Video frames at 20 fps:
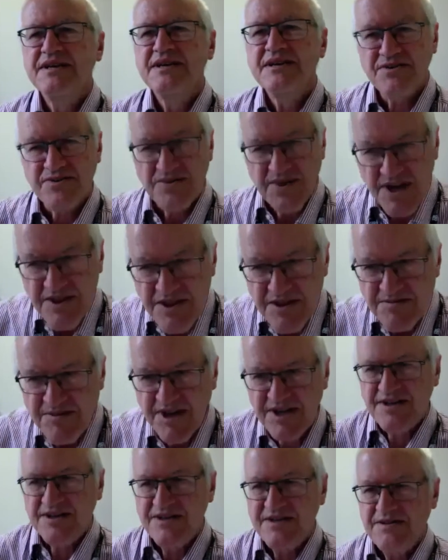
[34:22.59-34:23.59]
run the
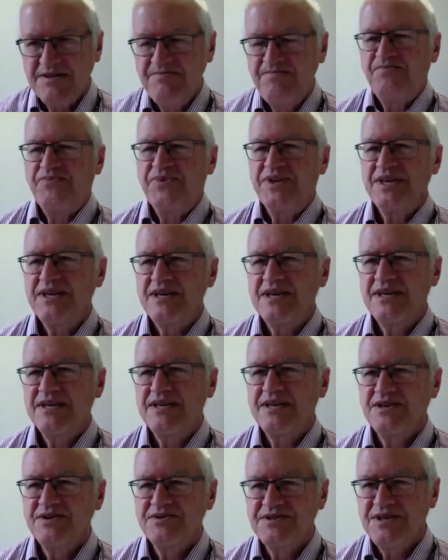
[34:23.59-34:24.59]
model
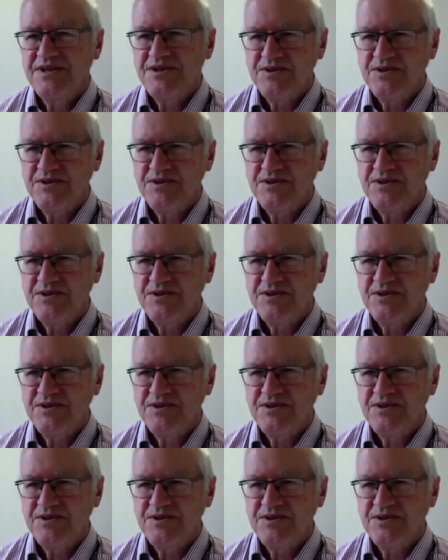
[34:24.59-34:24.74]
using